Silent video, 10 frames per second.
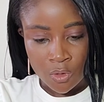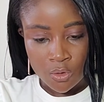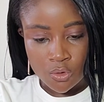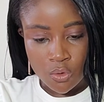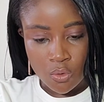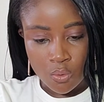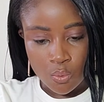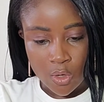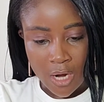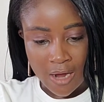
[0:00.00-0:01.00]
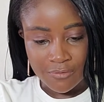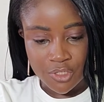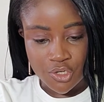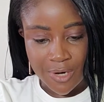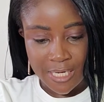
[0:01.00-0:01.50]
So we have
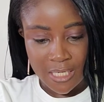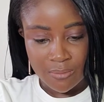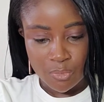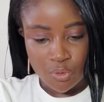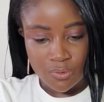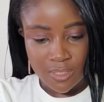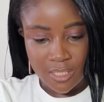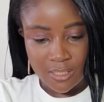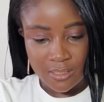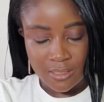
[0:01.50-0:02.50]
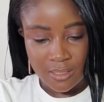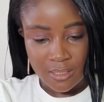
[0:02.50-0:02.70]
trendy musics,